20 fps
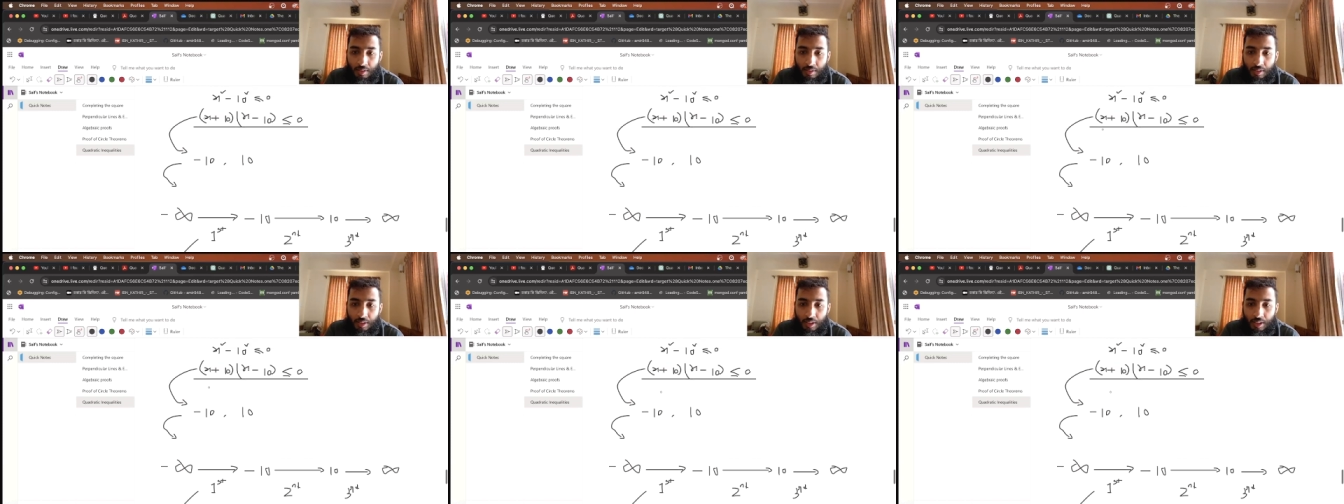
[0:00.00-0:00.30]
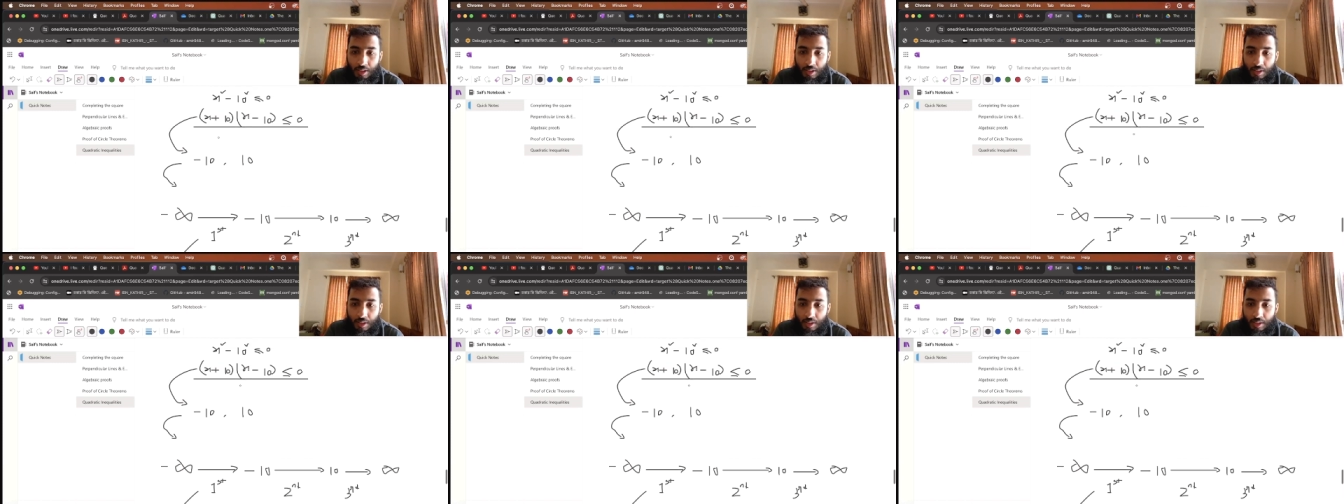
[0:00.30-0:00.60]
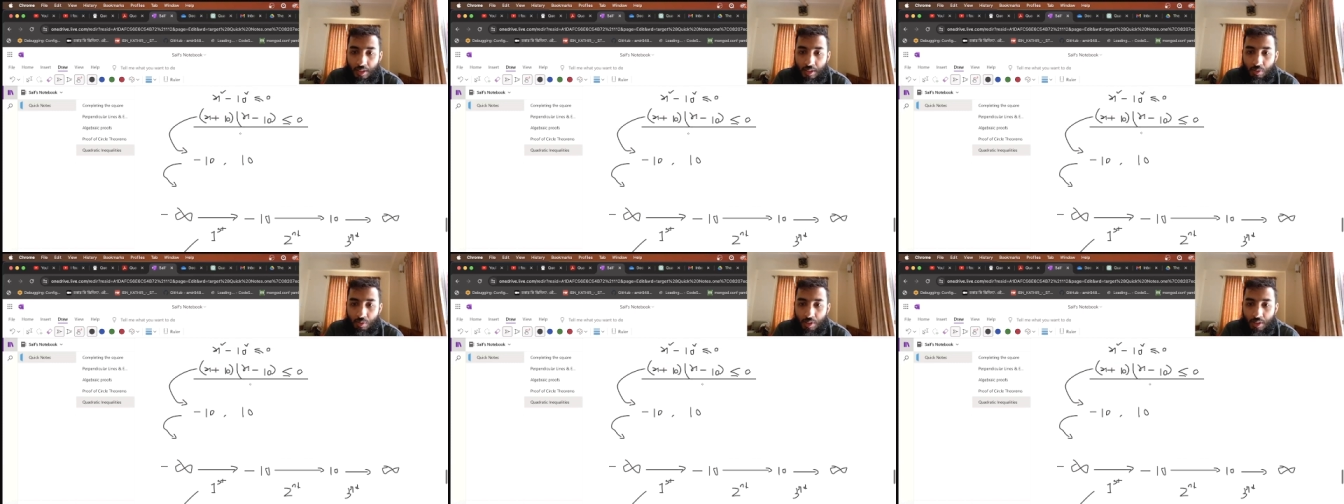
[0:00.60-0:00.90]
this
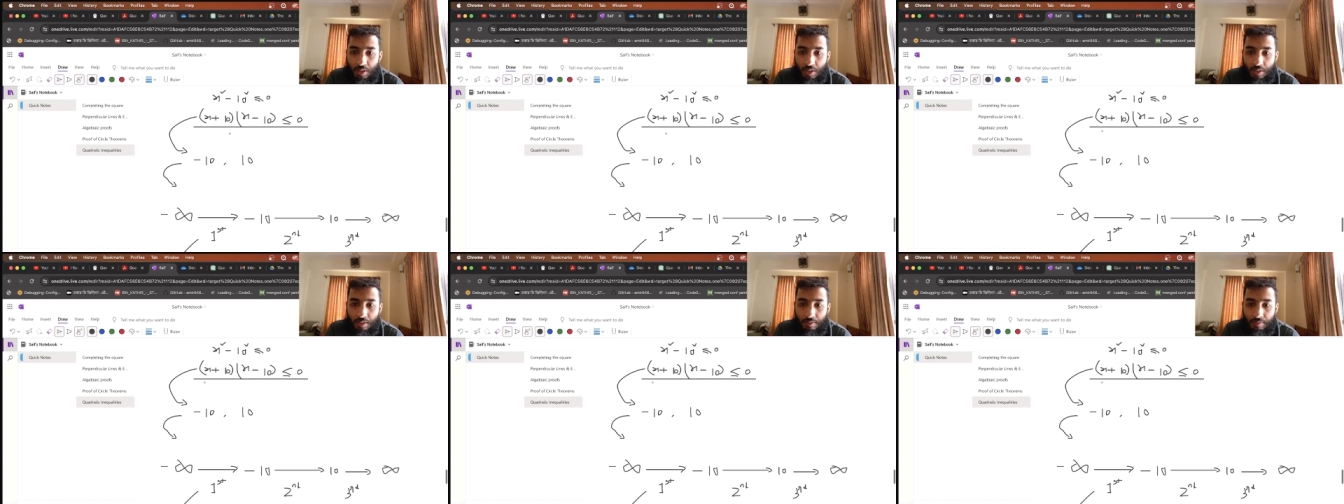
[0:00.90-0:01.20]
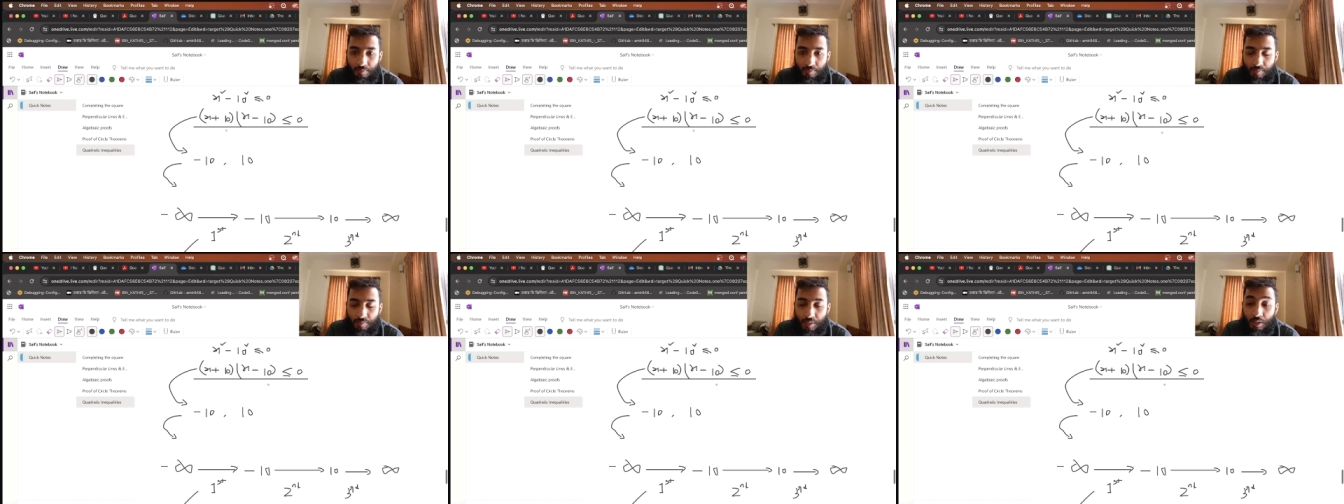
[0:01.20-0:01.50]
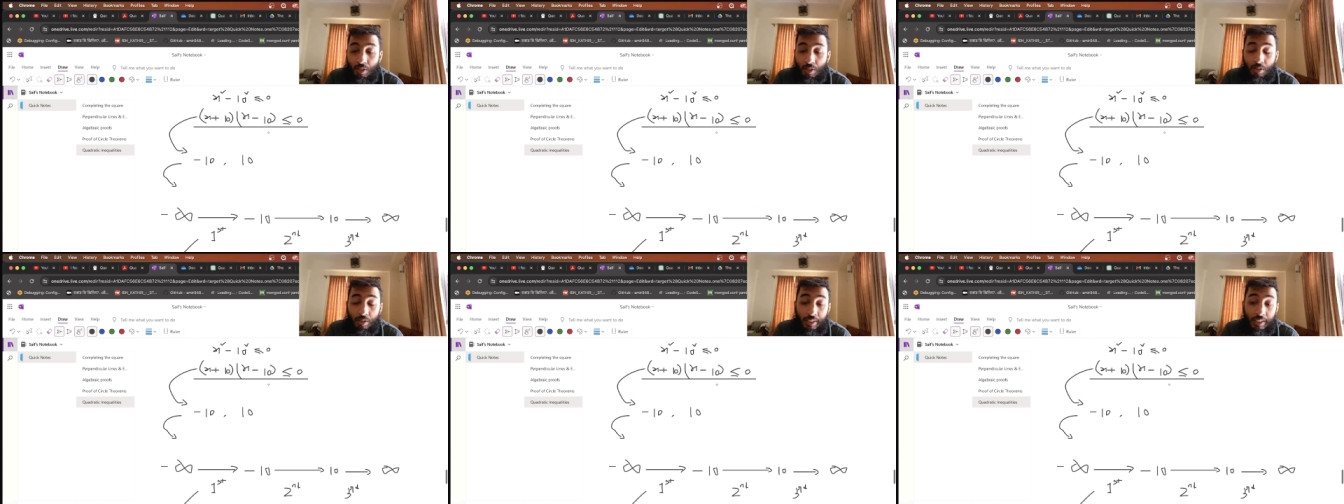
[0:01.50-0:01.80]
equation
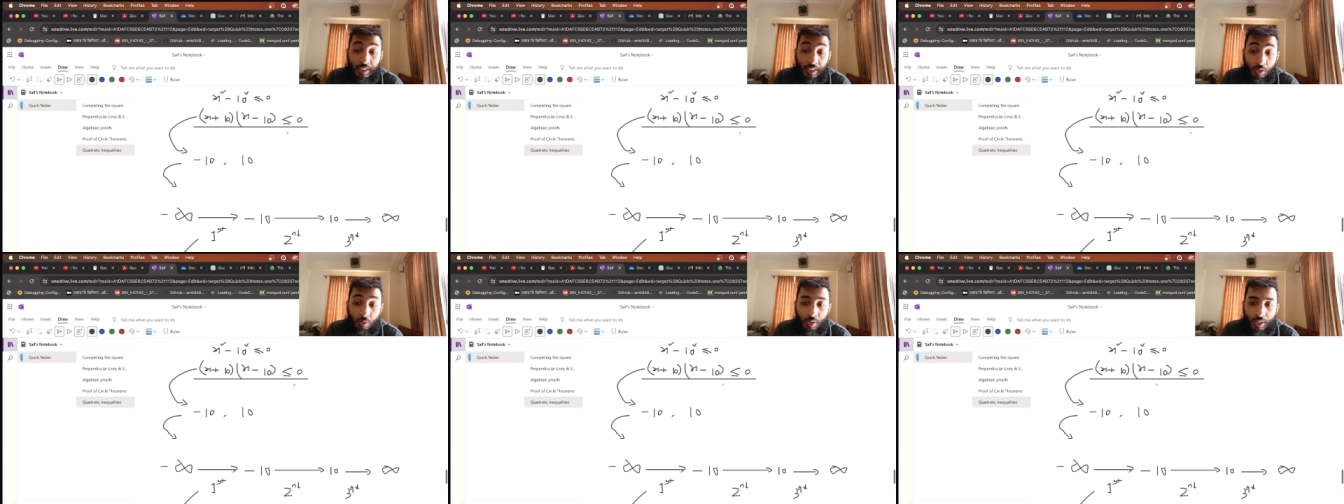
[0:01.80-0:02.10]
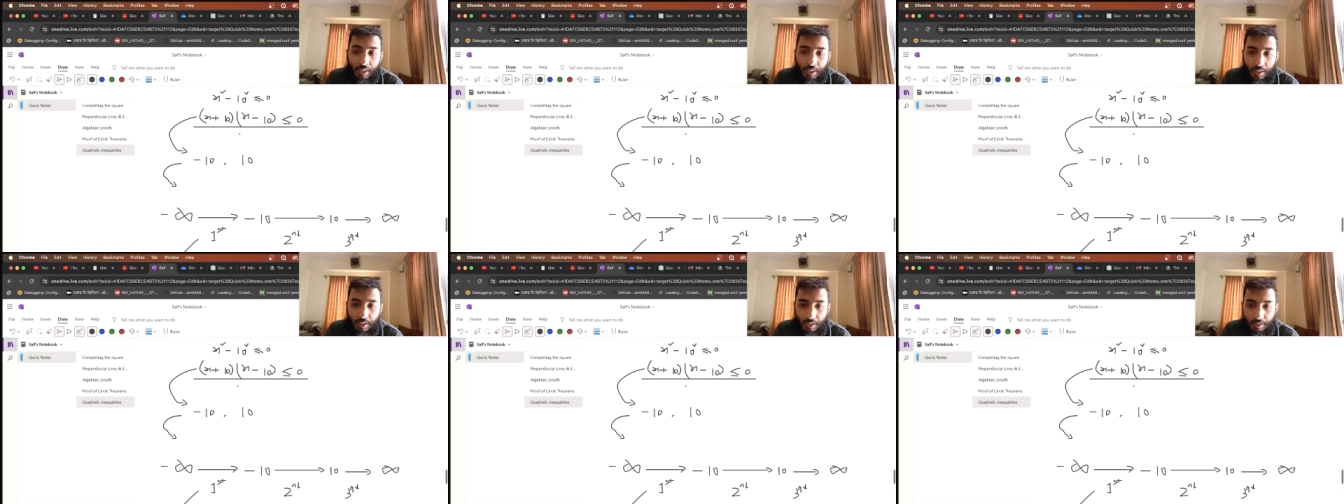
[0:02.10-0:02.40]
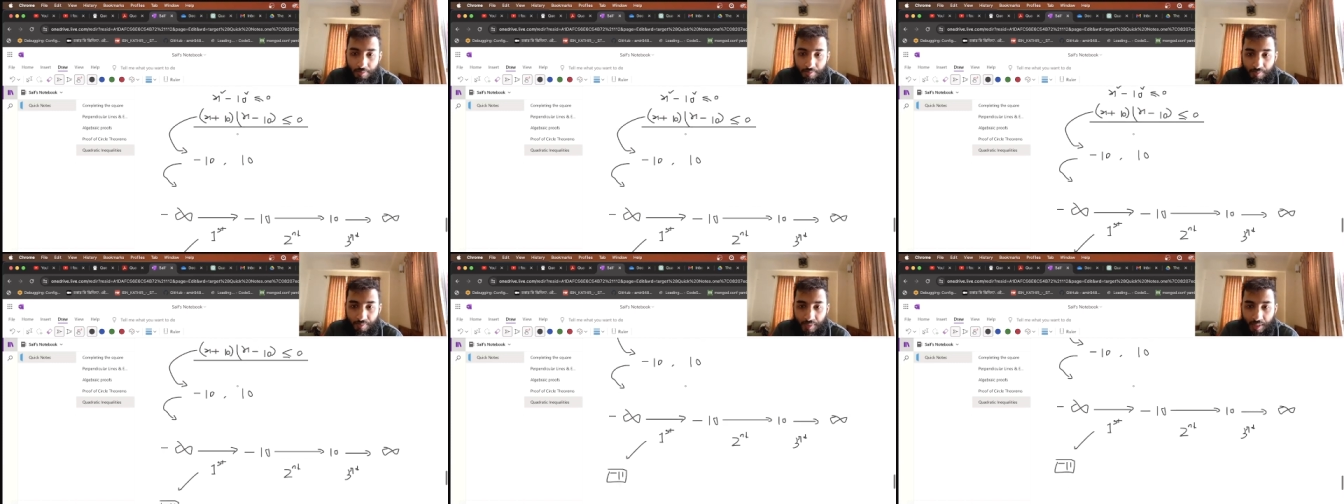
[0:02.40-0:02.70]
or inequality.